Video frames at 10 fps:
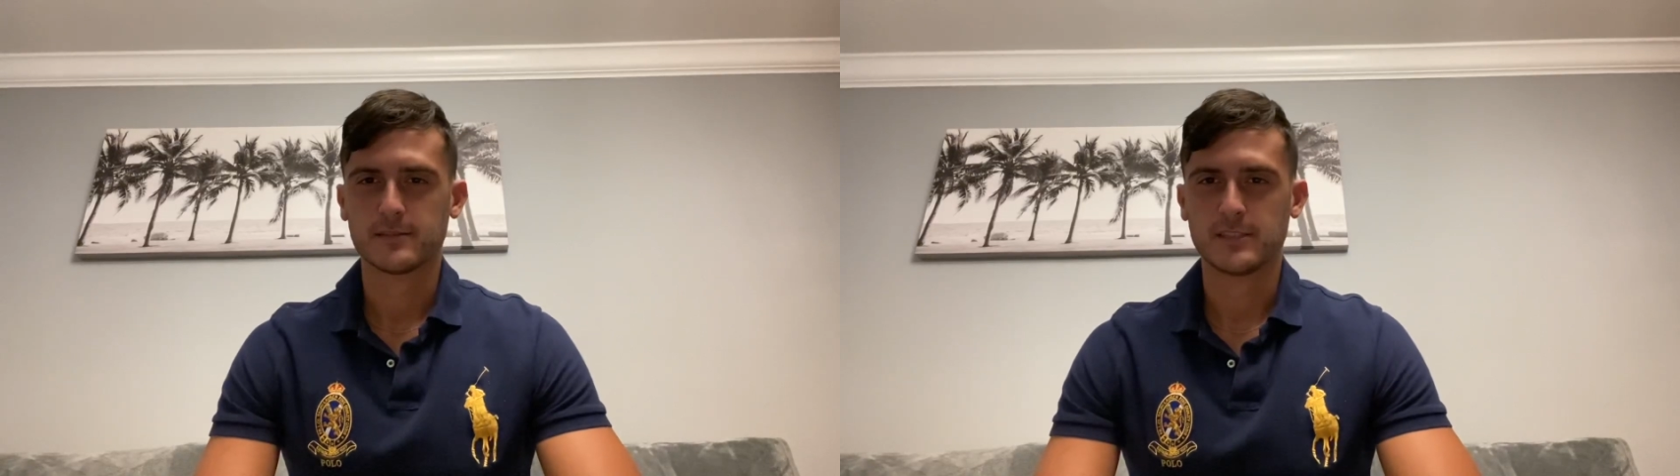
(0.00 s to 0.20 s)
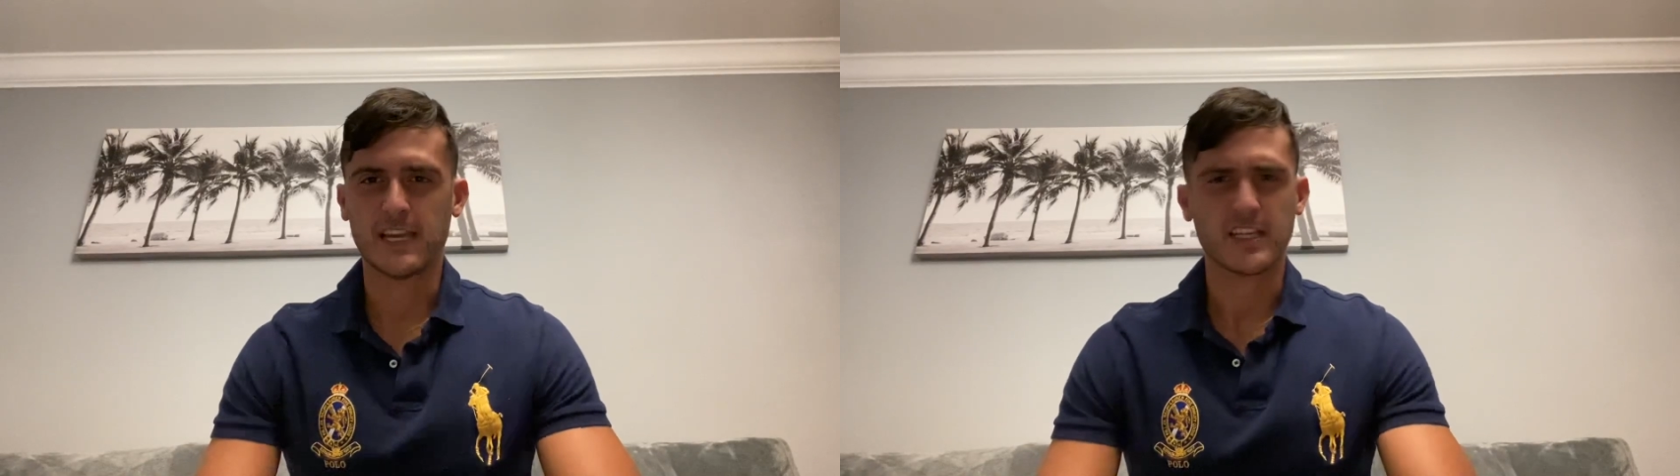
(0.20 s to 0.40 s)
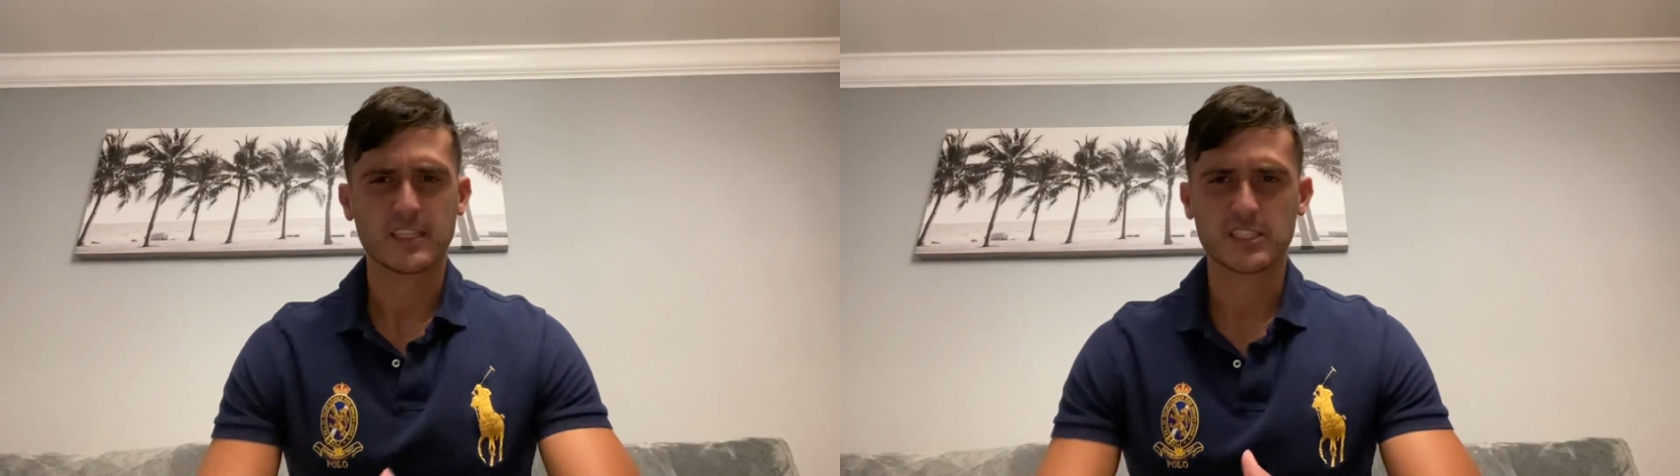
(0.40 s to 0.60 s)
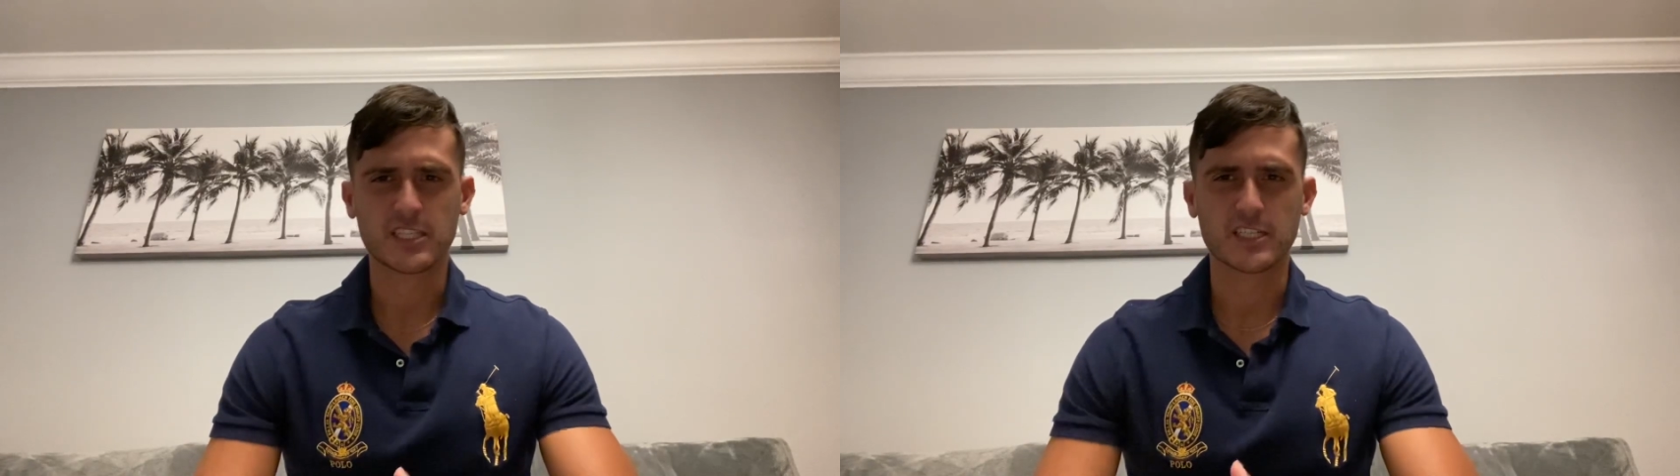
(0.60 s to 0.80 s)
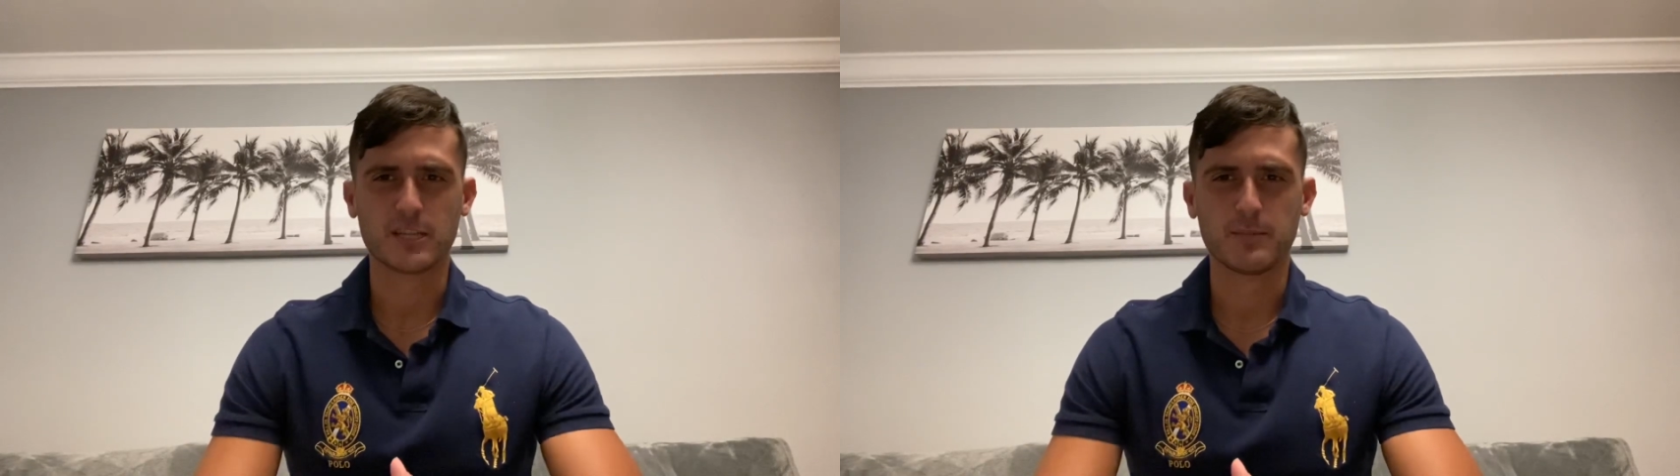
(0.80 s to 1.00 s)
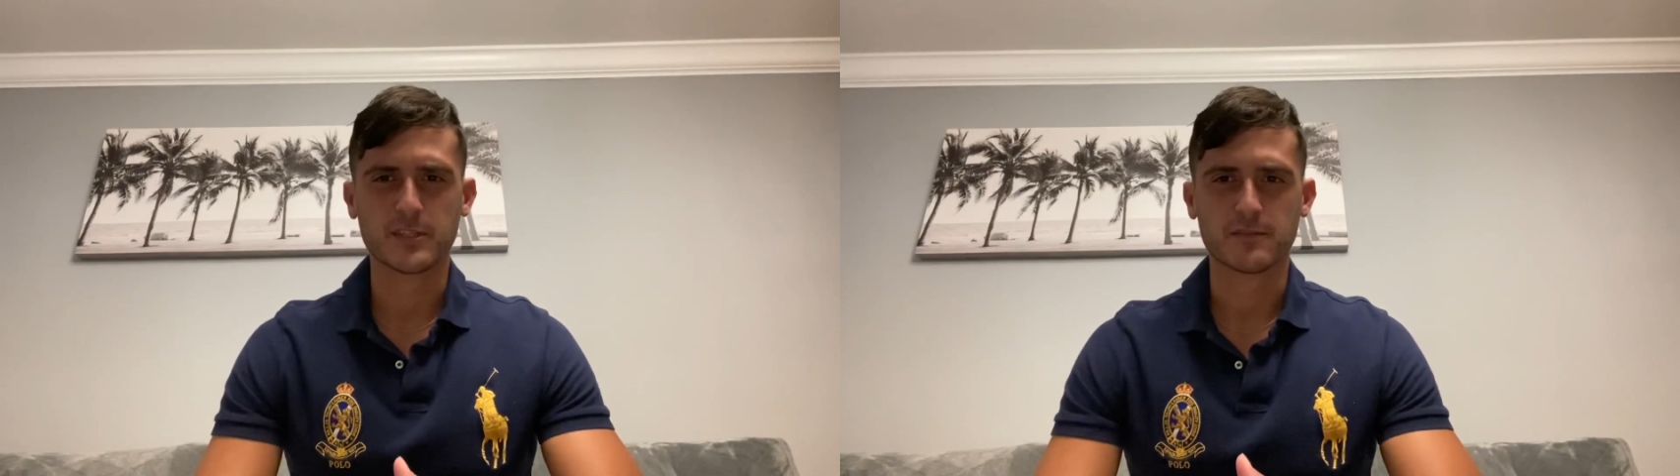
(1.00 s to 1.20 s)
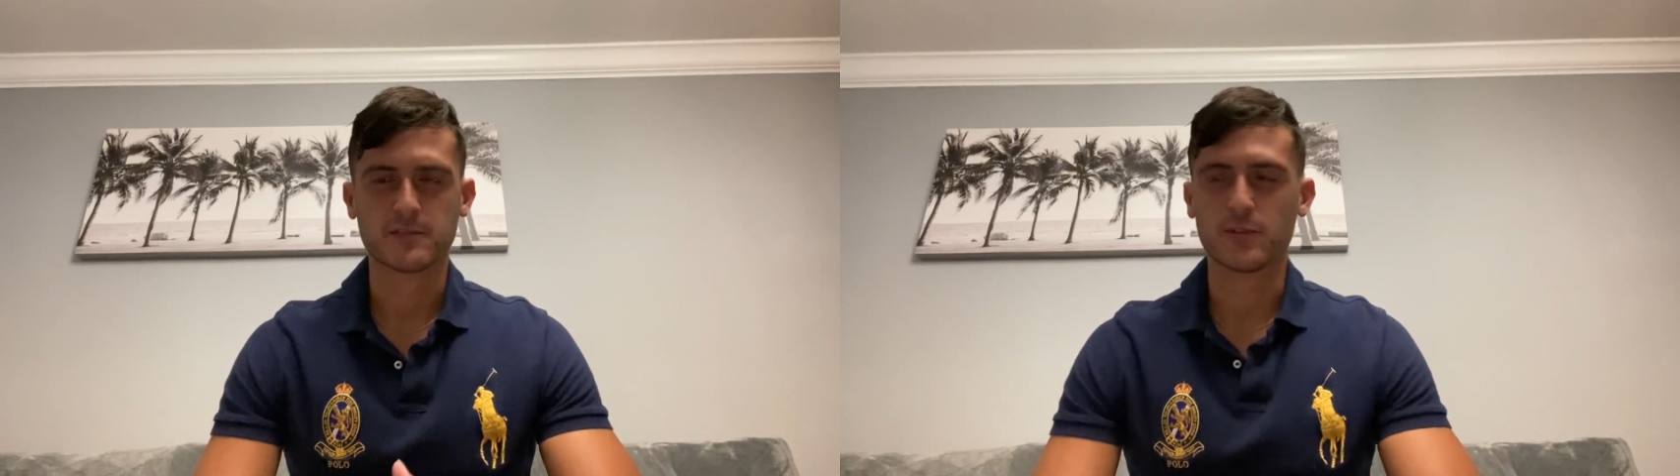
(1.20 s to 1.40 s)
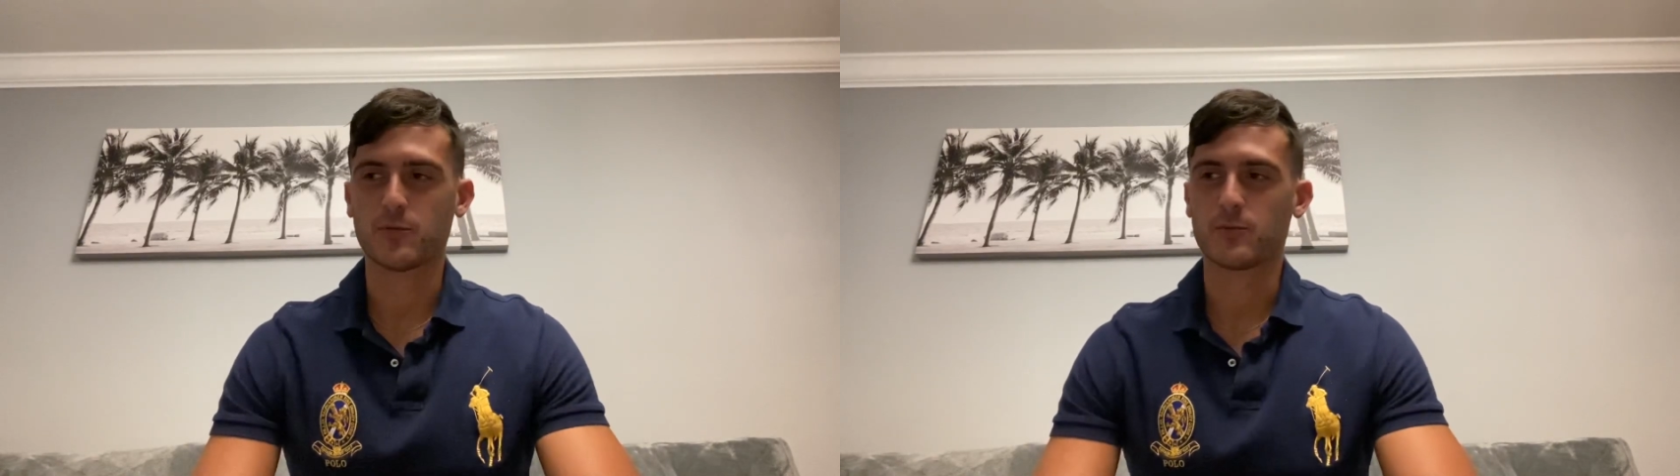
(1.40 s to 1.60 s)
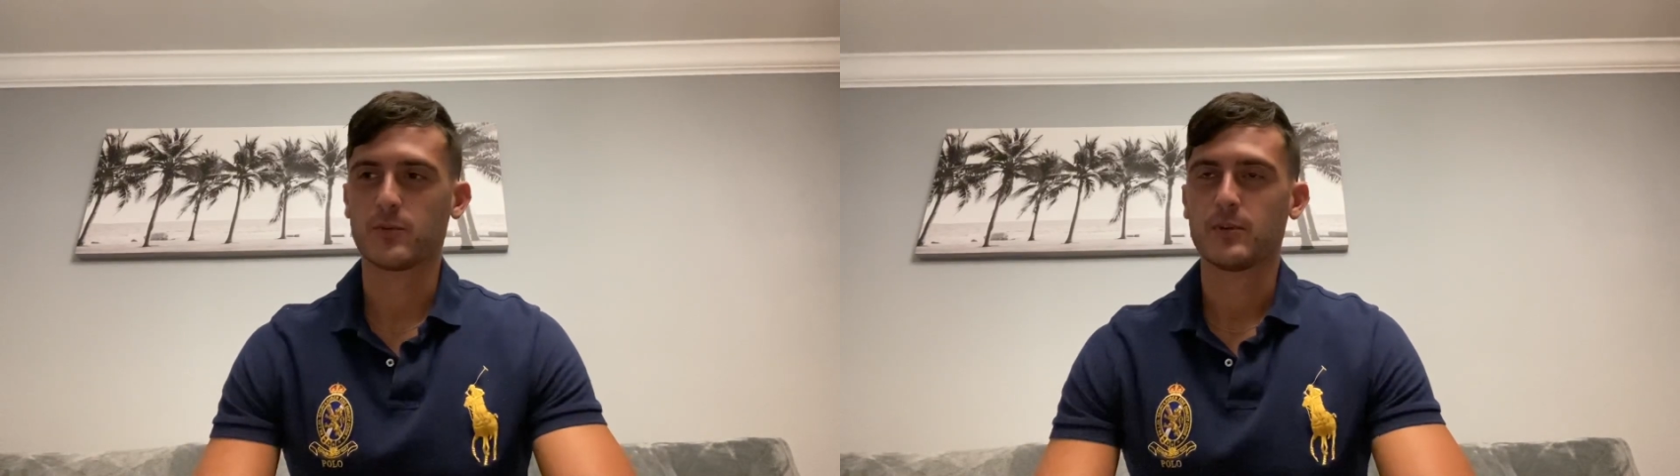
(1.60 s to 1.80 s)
yeah, just like submissive. So,